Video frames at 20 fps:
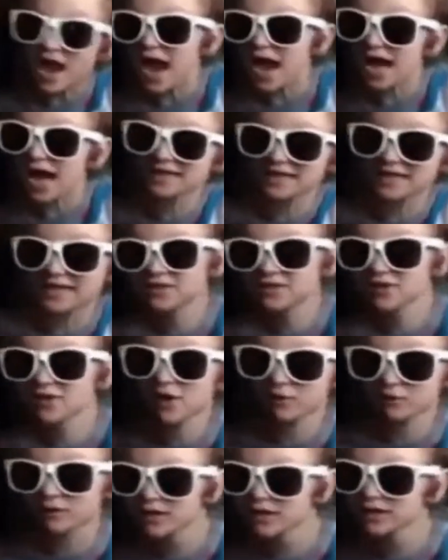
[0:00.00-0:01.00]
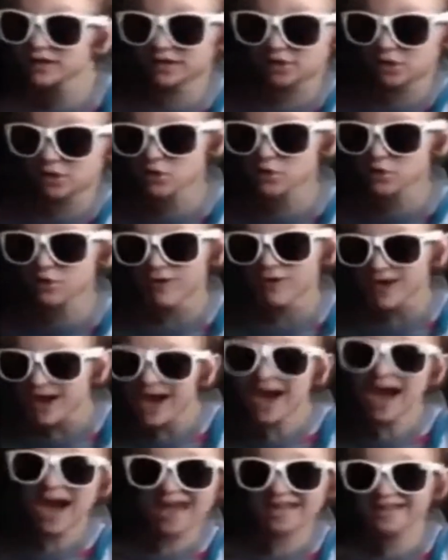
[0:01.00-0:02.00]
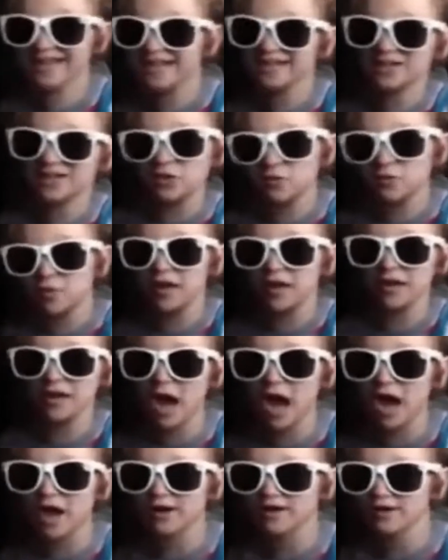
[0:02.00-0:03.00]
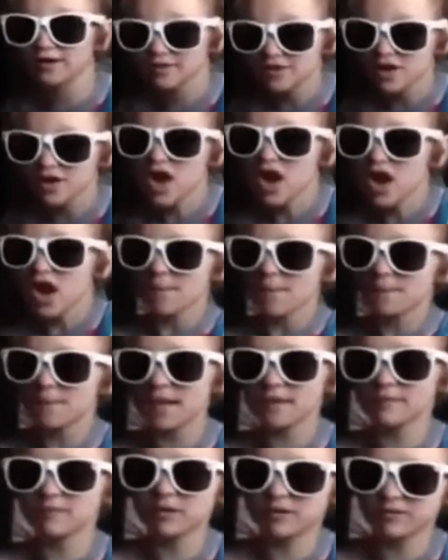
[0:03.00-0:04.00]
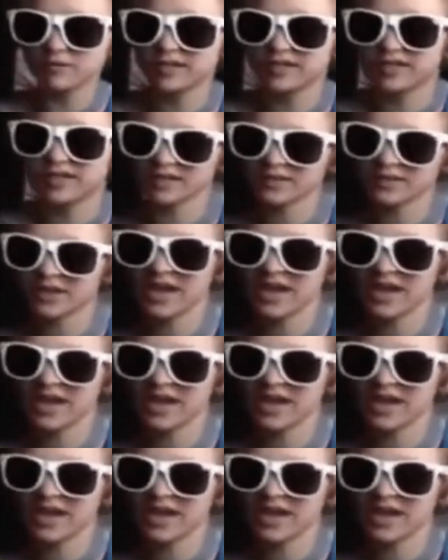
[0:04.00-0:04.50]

I think you're really cool. I like you a lot. Maybe we can